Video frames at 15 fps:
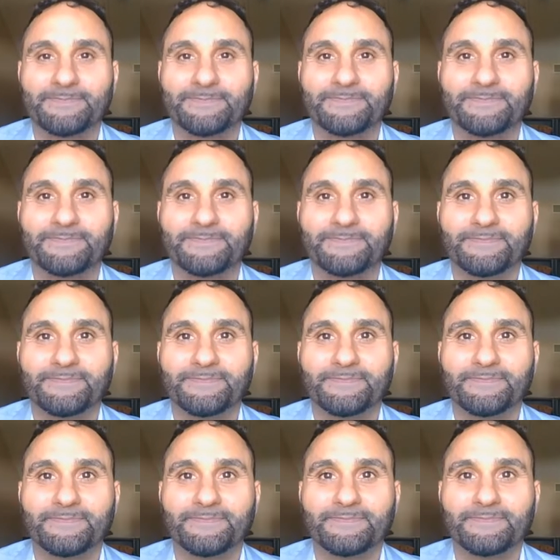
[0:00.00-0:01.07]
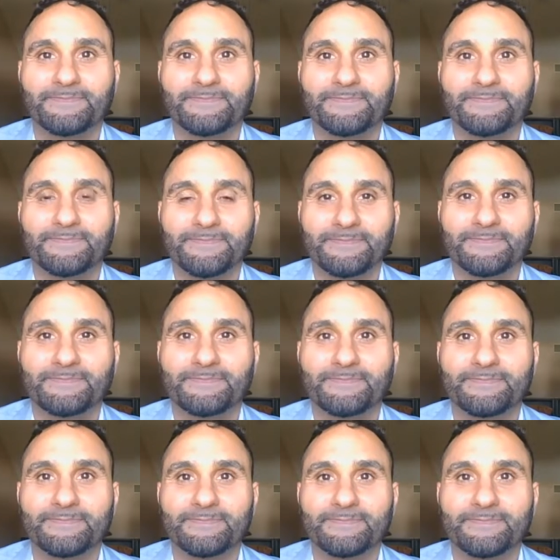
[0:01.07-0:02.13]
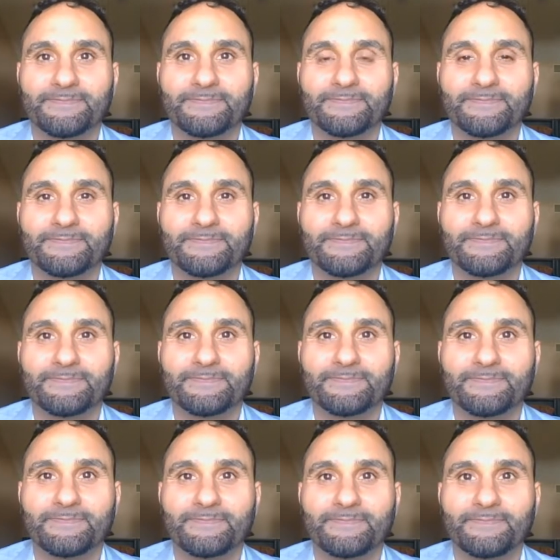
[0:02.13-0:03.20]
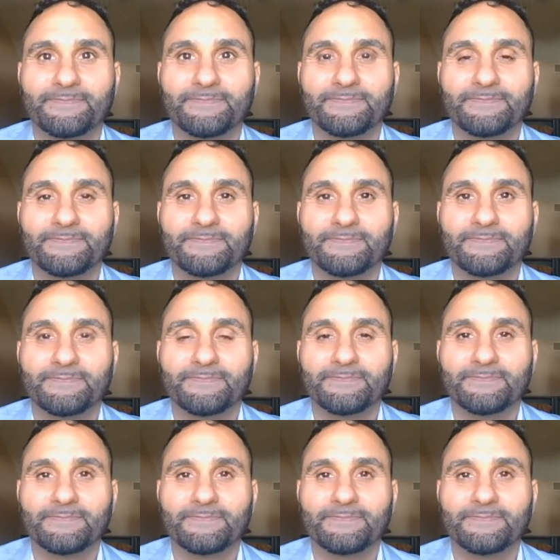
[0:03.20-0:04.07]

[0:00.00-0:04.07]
(silent)